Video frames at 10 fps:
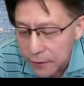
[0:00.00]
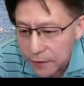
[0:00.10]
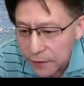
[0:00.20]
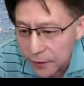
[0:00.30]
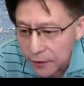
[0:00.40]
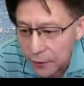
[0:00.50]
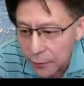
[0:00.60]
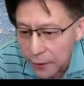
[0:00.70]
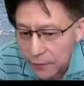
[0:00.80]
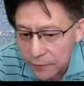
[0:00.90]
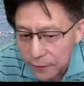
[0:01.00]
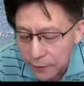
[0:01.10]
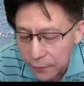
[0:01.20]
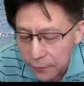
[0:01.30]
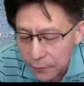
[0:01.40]
centered
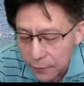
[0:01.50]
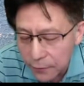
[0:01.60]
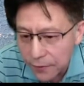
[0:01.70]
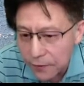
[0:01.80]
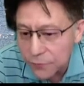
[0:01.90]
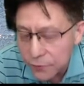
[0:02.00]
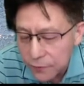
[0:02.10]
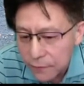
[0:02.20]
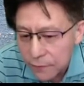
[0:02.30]
around some themes.